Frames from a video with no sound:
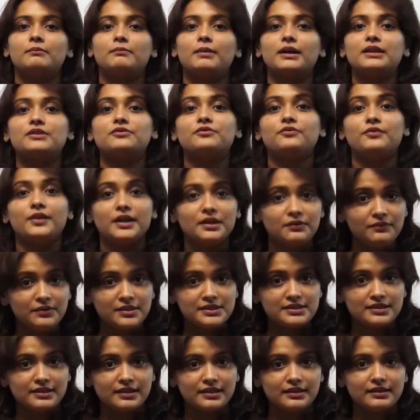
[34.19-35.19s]
But when
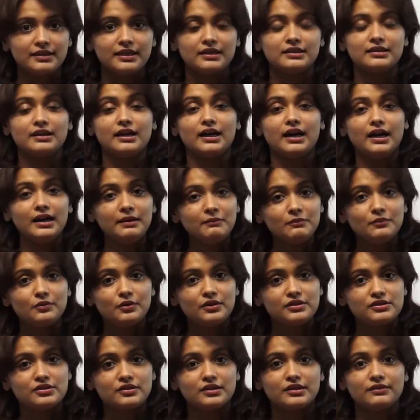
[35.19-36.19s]
we say that I'm
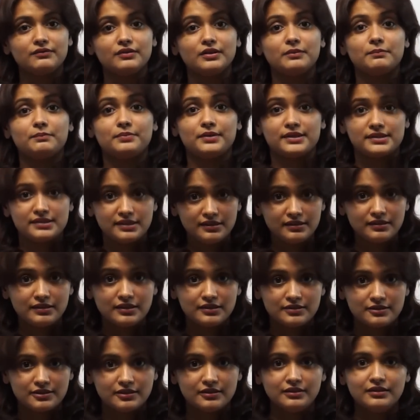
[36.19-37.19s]
going to give you a
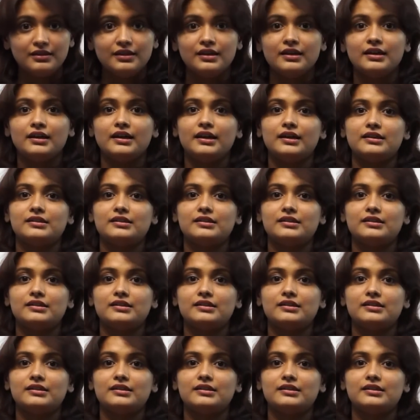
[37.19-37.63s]
presentation,